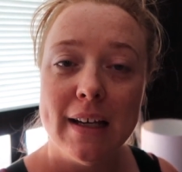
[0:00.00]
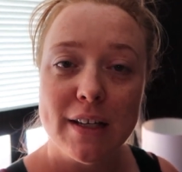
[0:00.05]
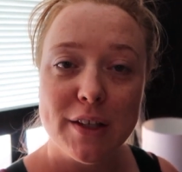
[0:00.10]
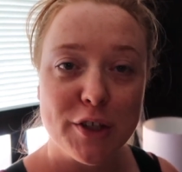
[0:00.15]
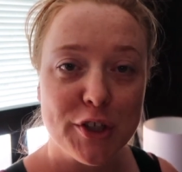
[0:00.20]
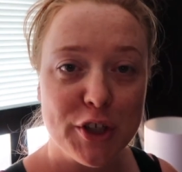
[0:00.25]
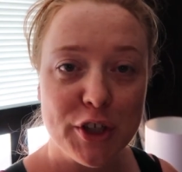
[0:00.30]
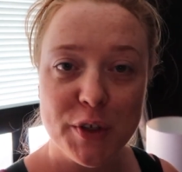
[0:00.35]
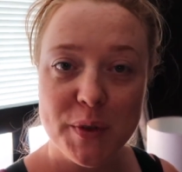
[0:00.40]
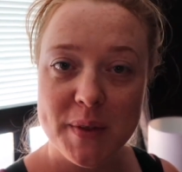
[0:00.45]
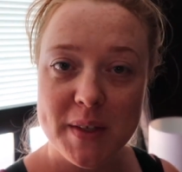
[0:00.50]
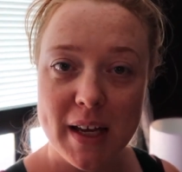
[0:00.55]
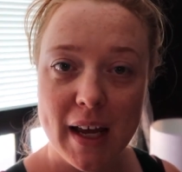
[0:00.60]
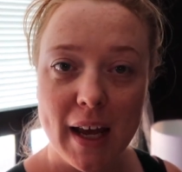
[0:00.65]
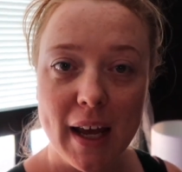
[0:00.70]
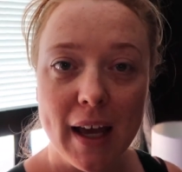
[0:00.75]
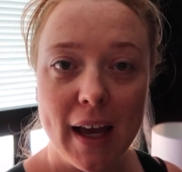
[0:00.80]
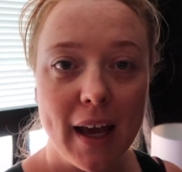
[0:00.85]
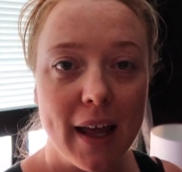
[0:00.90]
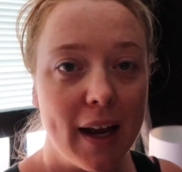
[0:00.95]
It's
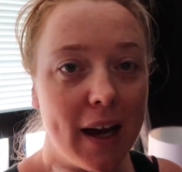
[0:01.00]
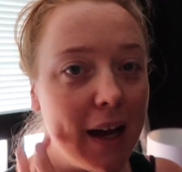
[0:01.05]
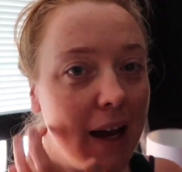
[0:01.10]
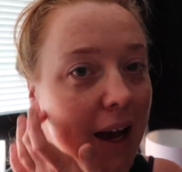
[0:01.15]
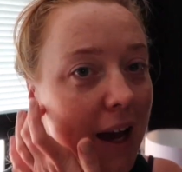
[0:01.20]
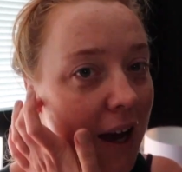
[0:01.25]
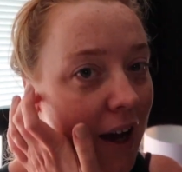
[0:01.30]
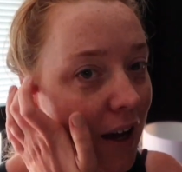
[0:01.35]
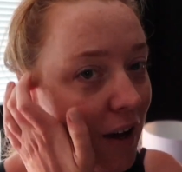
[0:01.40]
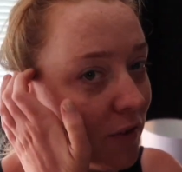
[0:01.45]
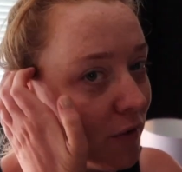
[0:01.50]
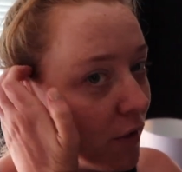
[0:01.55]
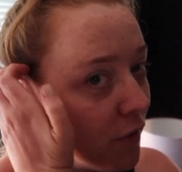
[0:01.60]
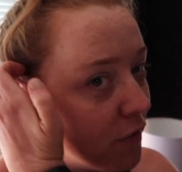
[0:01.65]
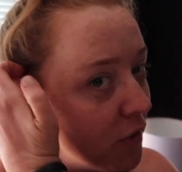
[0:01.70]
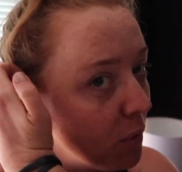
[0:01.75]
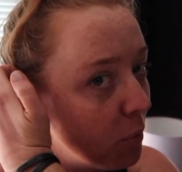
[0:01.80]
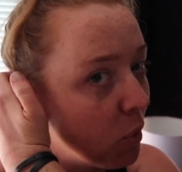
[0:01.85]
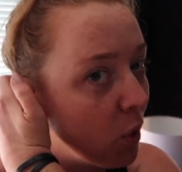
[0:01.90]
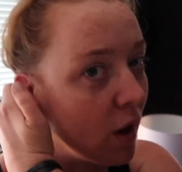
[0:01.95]
Tuesday and I have a
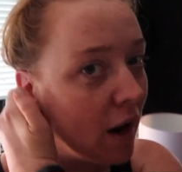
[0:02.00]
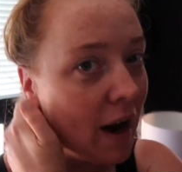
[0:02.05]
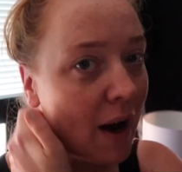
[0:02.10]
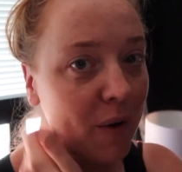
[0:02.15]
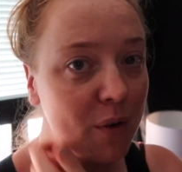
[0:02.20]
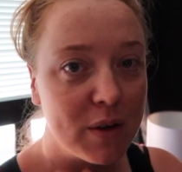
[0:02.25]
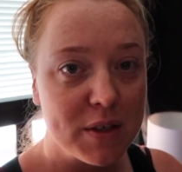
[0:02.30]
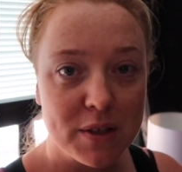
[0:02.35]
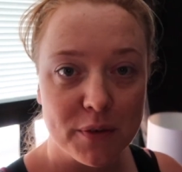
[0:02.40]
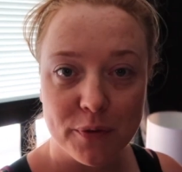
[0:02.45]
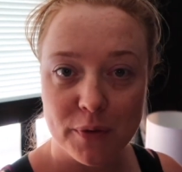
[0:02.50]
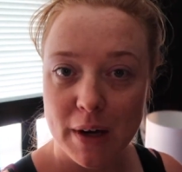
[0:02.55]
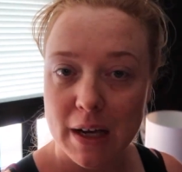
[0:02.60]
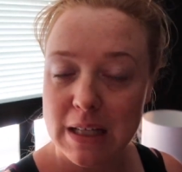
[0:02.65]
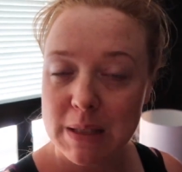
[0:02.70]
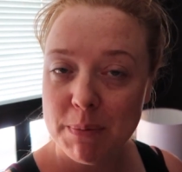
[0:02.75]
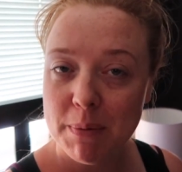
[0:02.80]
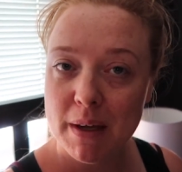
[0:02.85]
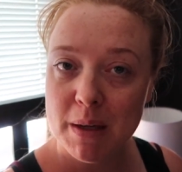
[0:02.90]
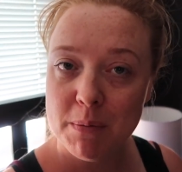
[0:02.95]
few more hours of
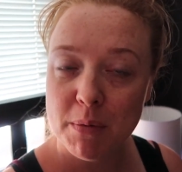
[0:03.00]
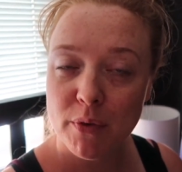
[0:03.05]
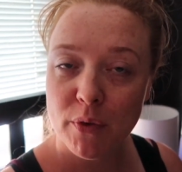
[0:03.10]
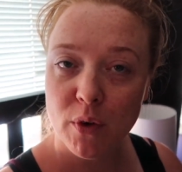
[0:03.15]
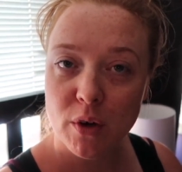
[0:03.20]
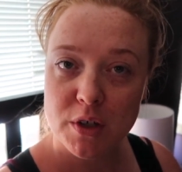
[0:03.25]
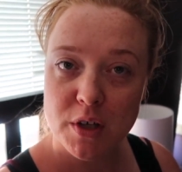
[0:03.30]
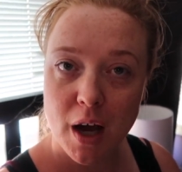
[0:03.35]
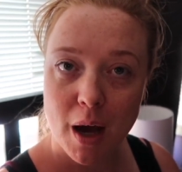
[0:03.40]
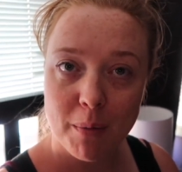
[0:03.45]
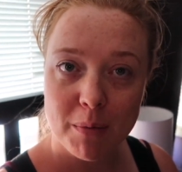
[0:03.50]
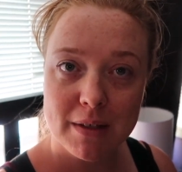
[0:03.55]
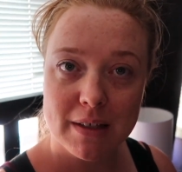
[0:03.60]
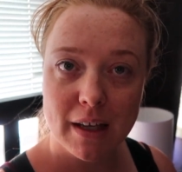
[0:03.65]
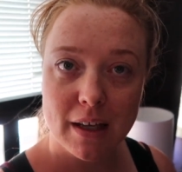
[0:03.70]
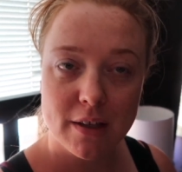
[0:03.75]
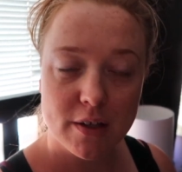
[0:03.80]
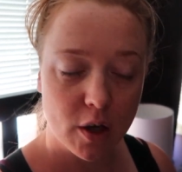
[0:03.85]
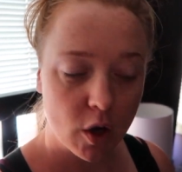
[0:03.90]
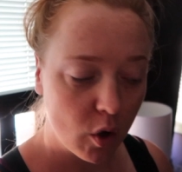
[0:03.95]
respite before
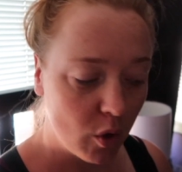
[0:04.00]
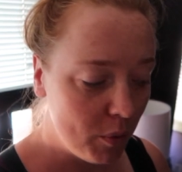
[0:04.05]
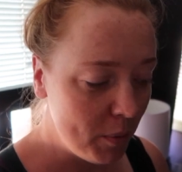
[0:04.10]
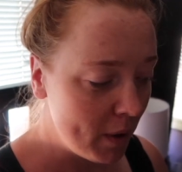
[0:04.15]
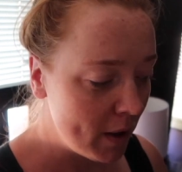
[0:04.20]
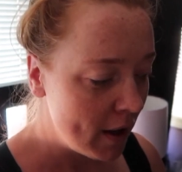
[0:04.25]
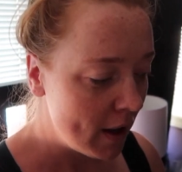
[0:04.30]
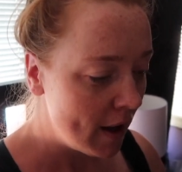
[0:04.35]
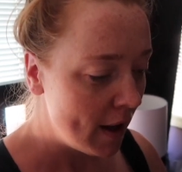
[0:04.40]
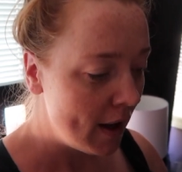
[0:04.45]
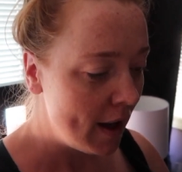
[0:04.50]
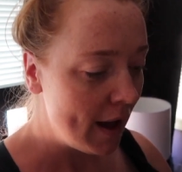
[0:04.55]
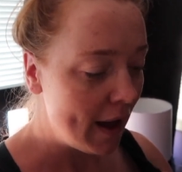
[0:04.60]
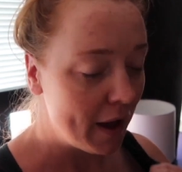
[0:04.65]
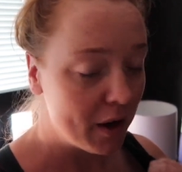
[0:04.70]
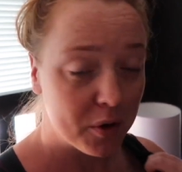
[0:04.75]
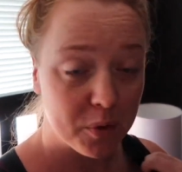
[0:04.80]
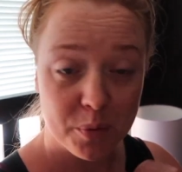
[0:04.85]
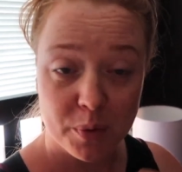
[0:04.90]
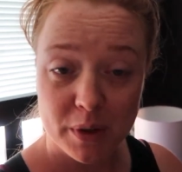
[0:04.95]
Thomas gets home.
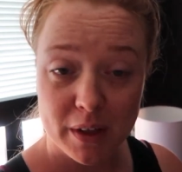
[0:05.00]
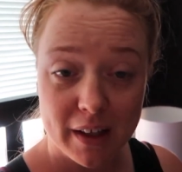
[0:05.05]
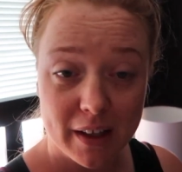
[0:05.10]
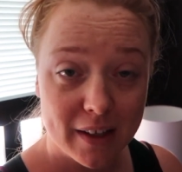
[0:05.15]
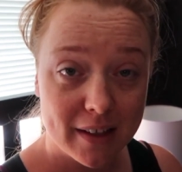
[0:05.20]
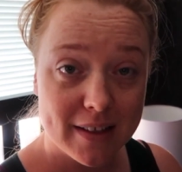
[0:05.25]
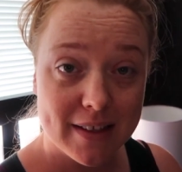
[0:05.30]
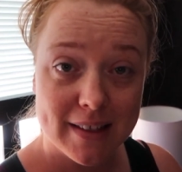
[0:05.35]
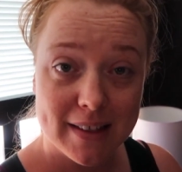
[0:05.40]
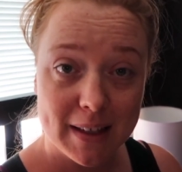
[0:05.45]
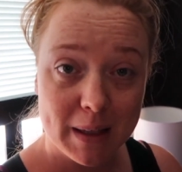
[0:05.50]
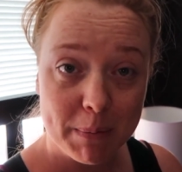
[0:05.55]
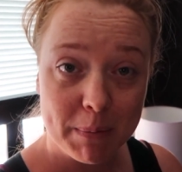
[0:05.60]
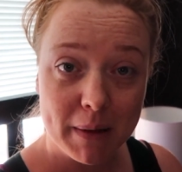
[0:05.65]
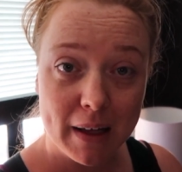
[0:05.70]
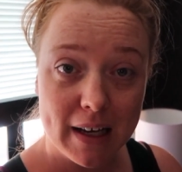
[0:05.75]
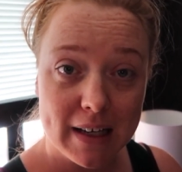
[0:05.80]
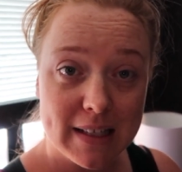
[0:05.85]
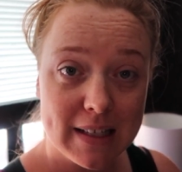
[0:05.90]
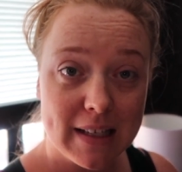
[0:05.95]
Had a really good
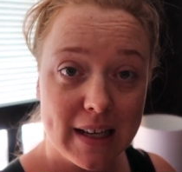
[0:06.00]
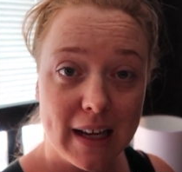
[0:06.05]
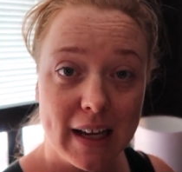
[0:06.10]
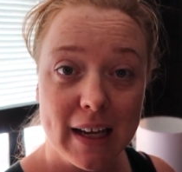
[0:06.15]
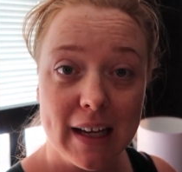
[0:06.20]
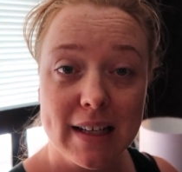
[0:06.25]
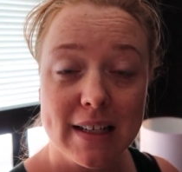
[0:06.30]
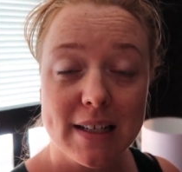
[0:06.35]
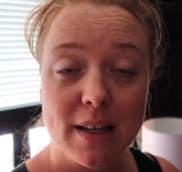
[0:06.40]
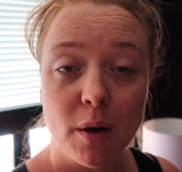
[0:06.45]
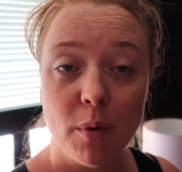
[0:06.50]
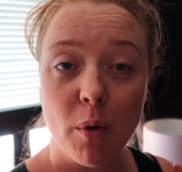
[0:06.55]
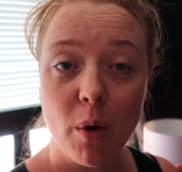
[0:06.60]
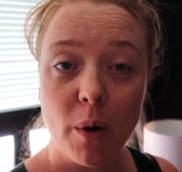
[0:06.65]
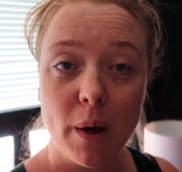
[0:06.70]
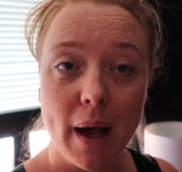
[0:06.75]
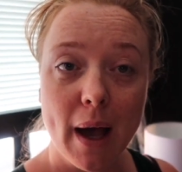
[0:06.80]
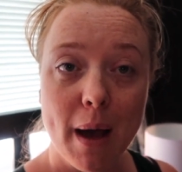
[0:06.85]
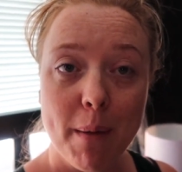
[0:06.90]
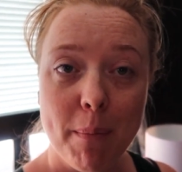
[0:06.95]
sleep last night,
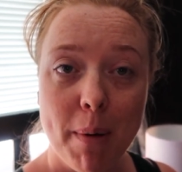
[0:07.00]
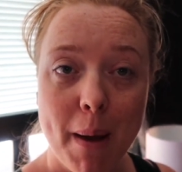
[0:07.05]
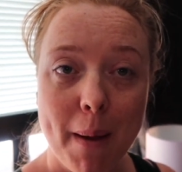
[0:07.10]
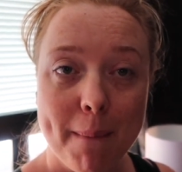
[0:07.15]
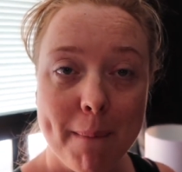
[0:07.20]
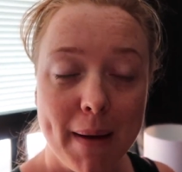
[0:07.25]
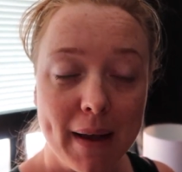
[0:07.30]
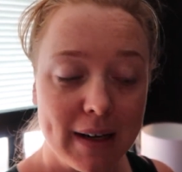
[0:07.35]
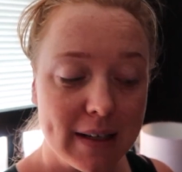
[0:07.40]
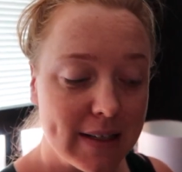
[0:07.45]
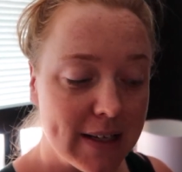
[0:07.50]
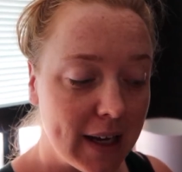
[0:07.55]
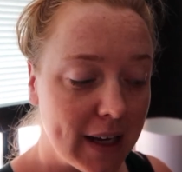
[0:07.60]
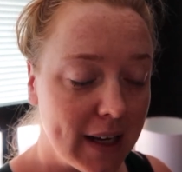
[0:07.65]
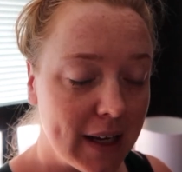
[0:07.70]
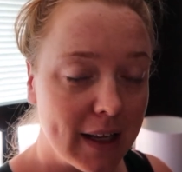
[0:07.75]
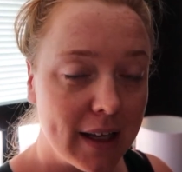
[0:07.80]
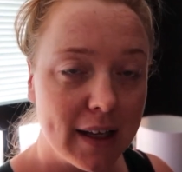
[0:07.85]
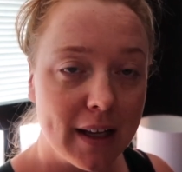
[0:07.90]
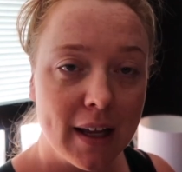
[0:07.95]
woke up,
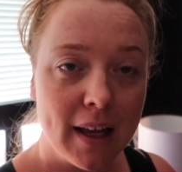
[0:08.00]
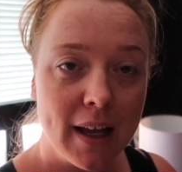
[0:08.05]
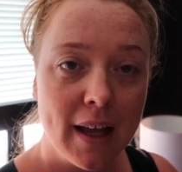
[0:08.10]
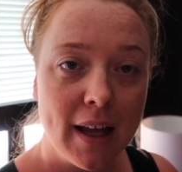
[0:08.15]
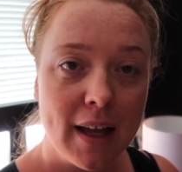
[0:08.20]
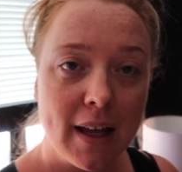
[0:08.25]
meditated.